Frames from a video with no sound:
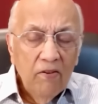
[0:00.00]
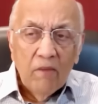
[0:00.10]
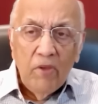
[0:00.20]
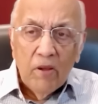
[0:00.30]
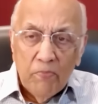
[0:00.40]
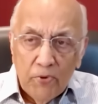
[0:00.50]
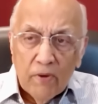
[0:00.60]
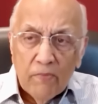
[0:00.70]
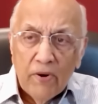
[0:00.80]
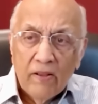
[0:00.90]
You can be a
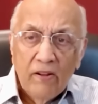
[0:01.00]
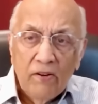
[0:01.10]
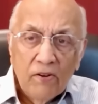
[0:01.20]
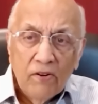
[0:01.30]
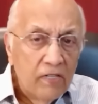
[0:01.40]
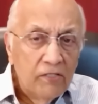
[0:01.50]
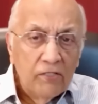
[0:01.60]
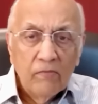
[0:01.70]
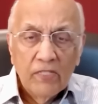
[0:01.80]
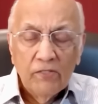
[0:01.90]
poor brother, you don't earn
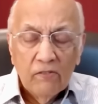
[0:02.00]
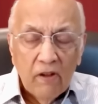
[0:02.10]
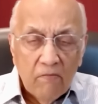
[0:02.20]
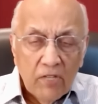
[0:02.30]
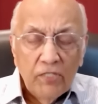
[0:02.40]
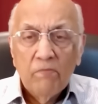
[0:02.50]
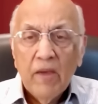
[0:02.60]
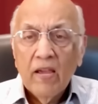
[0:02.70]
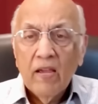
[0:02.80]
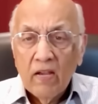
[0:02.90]
so much, you don't have much in
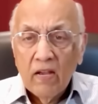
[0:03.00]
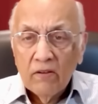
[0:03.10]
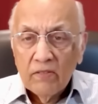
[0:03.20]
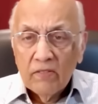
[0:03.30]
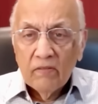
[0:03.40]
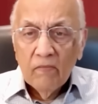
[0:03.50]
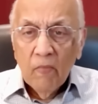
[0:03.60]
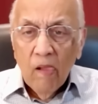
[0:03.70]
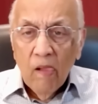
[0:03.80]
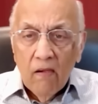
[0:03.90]
your bank account,
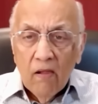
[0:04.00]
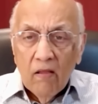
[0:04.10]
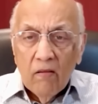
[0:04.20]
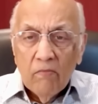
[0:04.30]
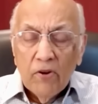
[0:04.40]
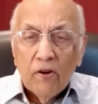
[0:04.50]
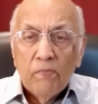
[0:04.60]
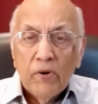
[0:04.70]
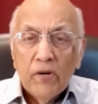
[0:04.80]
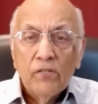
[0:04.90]
but
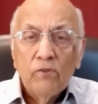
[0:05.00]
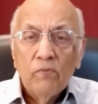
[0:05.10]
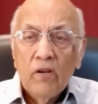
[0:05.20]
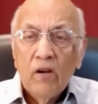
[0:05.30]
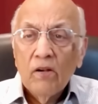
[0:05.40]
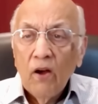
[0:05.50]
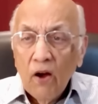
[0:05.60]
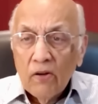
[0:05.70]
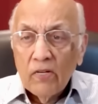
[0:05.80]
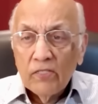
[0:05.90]
you're a person whom
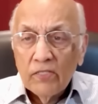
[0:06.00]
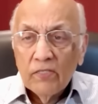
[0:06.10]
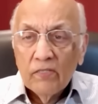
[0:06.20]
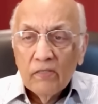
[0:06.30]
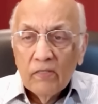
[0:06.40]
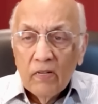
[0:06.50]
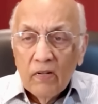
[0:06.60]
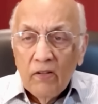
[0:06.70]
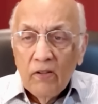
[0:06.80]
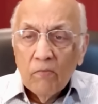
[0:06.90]
God honors.
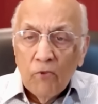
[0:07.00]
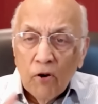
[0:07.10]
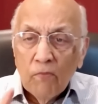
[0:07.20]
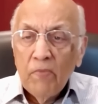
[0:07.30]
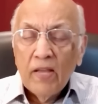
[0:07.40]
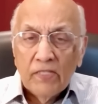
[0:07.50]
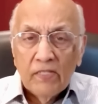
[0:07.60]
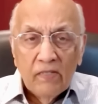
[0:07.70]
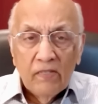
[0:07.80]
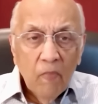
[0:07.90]
You're more
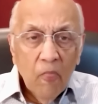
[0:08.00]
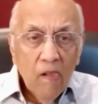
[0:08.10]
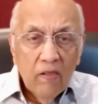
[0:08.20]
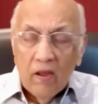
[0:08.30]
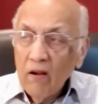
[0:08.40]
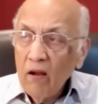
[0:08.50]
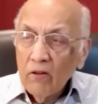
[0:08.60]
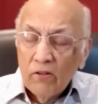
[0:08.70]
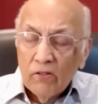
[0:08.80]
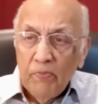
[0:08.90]
blessed than
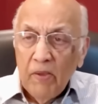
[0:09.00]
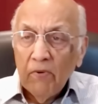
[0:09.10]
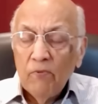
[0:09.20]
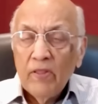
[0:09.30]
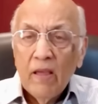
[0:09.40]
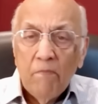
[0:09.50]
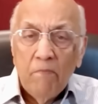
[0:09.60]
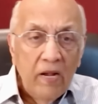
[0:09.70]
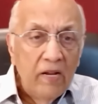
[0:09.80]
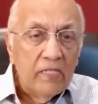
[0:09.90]
all those people with their
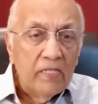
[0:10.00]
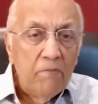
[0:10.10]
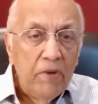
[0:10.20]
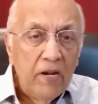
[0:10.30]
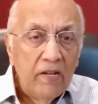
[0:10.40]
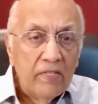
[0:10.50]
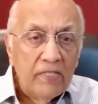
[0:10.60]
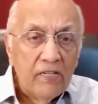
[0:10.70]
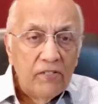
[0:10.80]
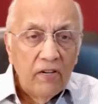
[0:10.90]
millions and
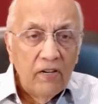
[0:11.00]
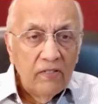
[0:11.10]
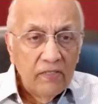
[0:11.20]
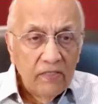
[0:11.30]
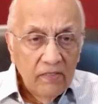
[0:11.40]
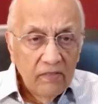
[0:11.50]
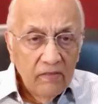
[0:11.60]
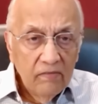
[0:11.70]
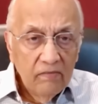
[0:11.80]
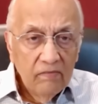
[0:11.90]
billions and trillions.